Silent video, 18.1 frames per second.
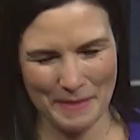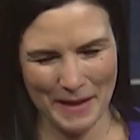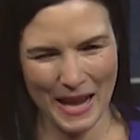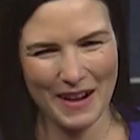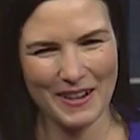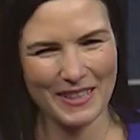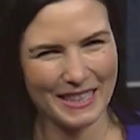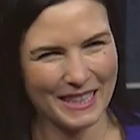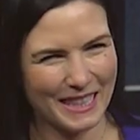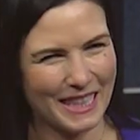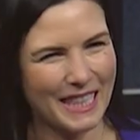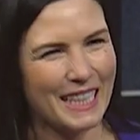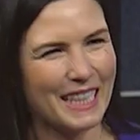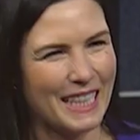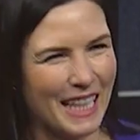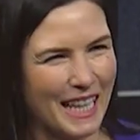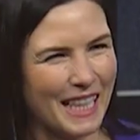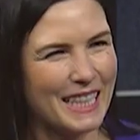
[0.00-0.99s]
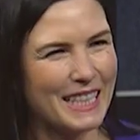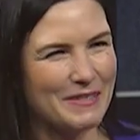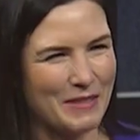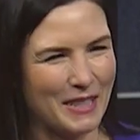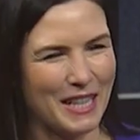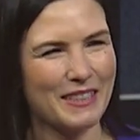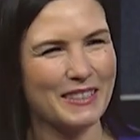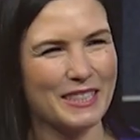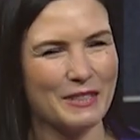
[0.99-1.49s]

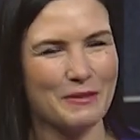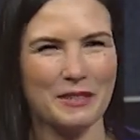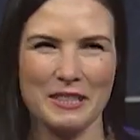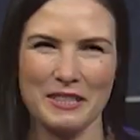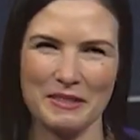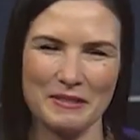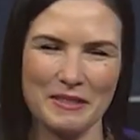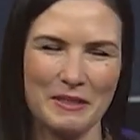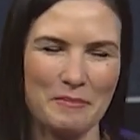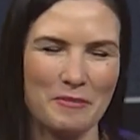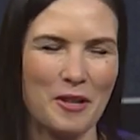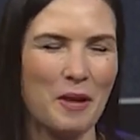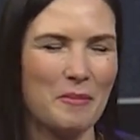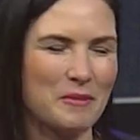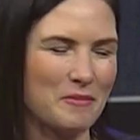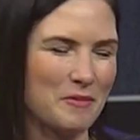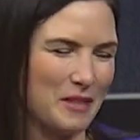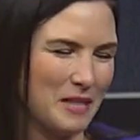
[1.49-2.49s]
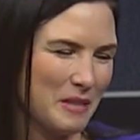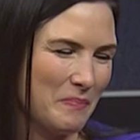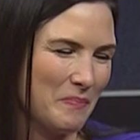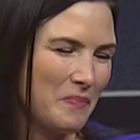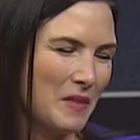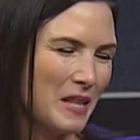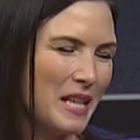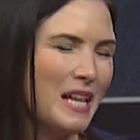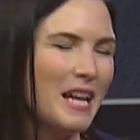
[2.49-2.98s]
Apparently, which was a problem for him.
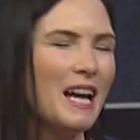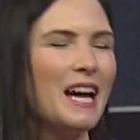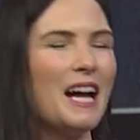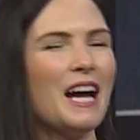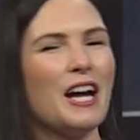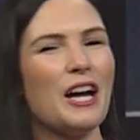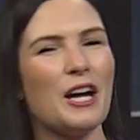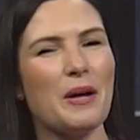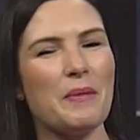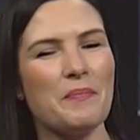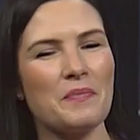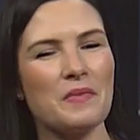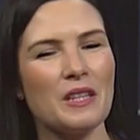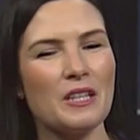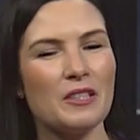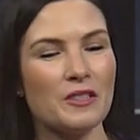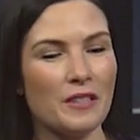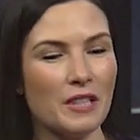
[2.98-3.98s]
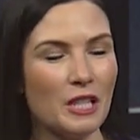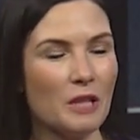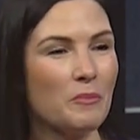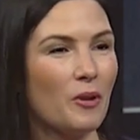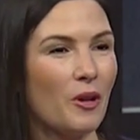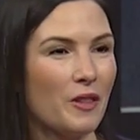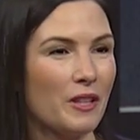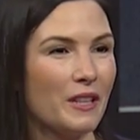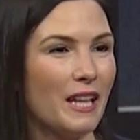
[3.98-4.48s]
So then he
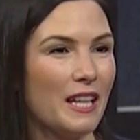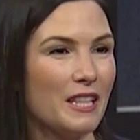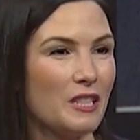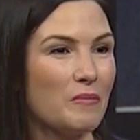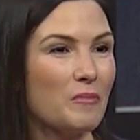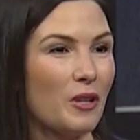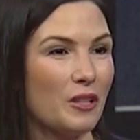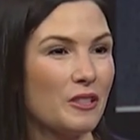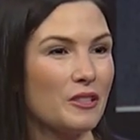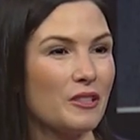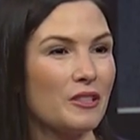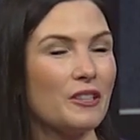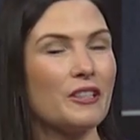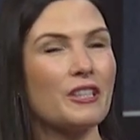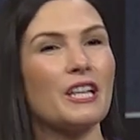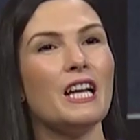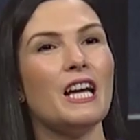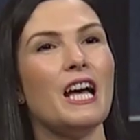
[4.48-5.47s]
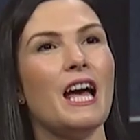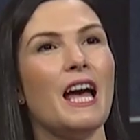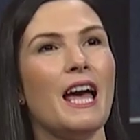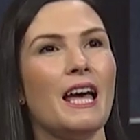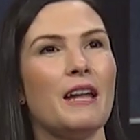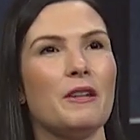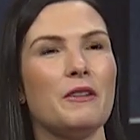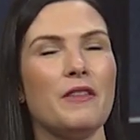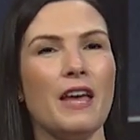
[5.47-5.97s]
bought the land in Montauk,
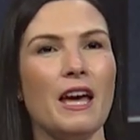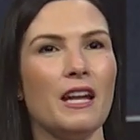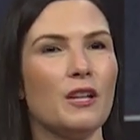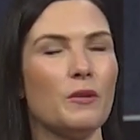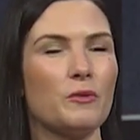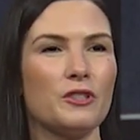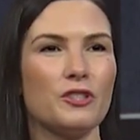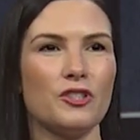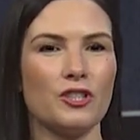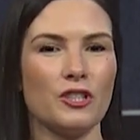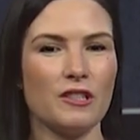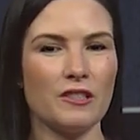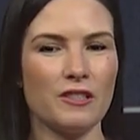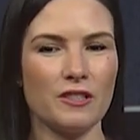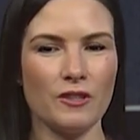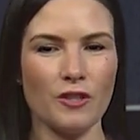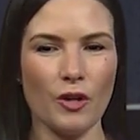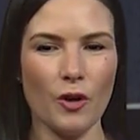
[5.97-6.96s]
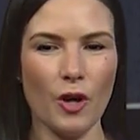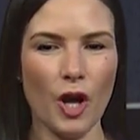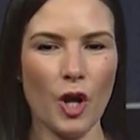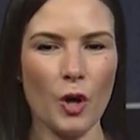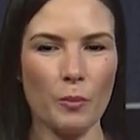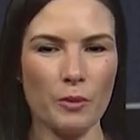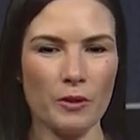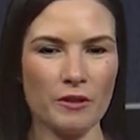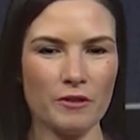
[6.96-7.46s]
and then it was just, you know,
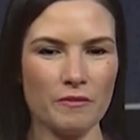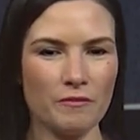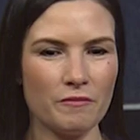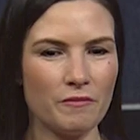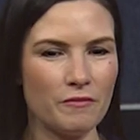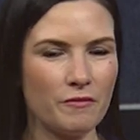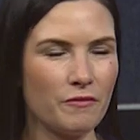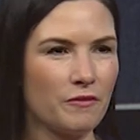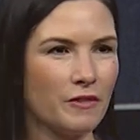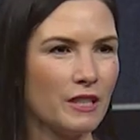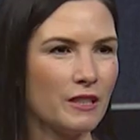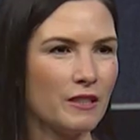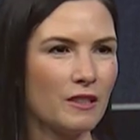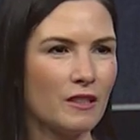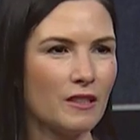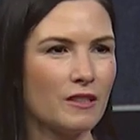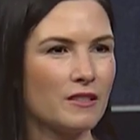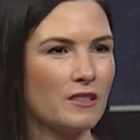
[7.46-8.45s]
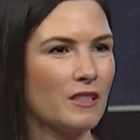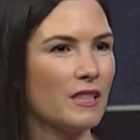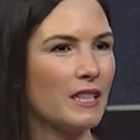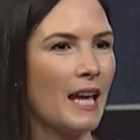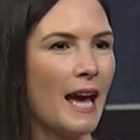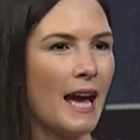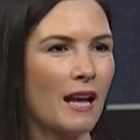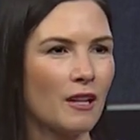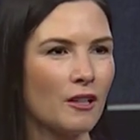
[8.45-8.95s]
open fields and
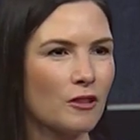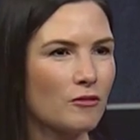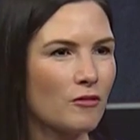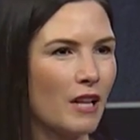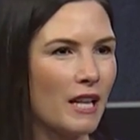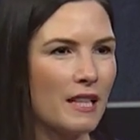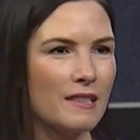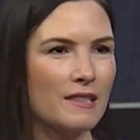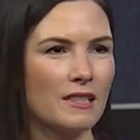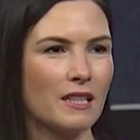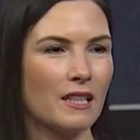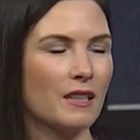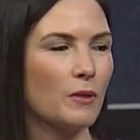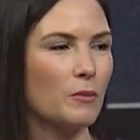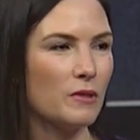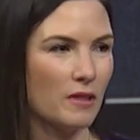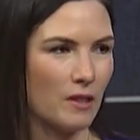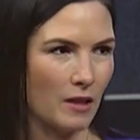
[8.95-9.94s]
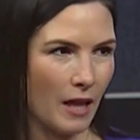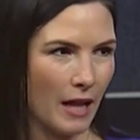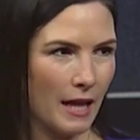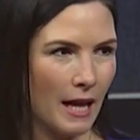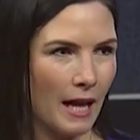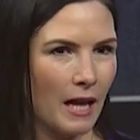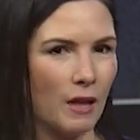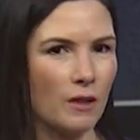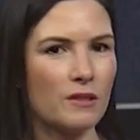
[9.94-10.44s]
cattle grazing. There was the
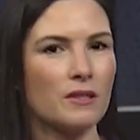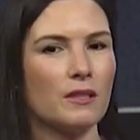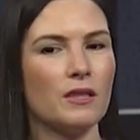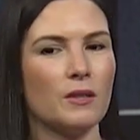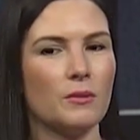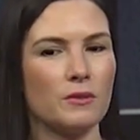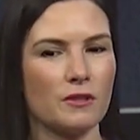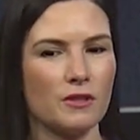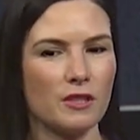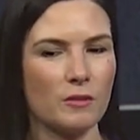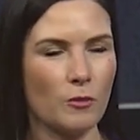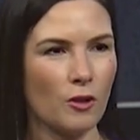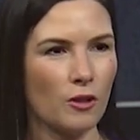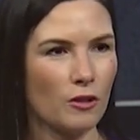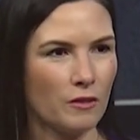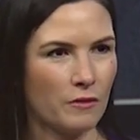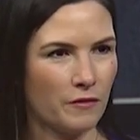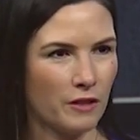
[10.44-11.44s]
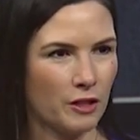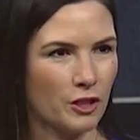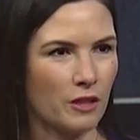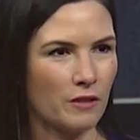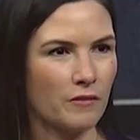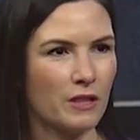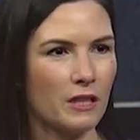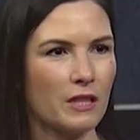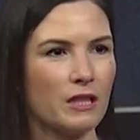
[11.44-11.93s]
lighthouse, and there was a small
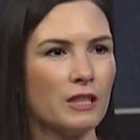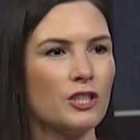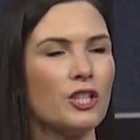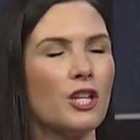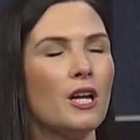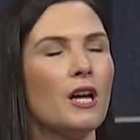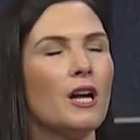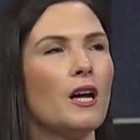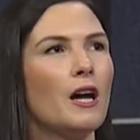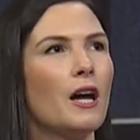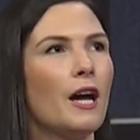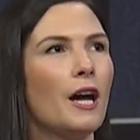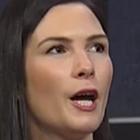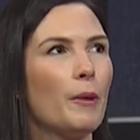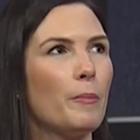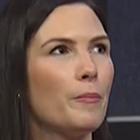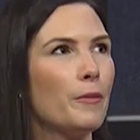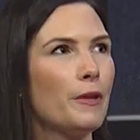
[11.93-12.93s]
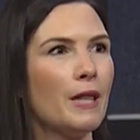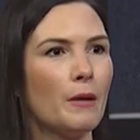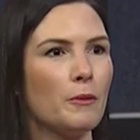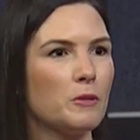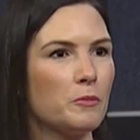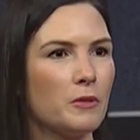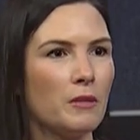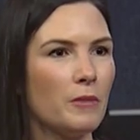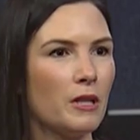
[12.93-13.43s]
fishing village, but that
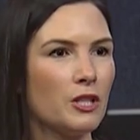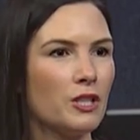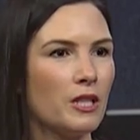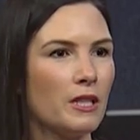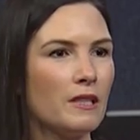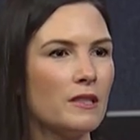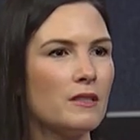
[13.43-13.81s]
was pretty much it.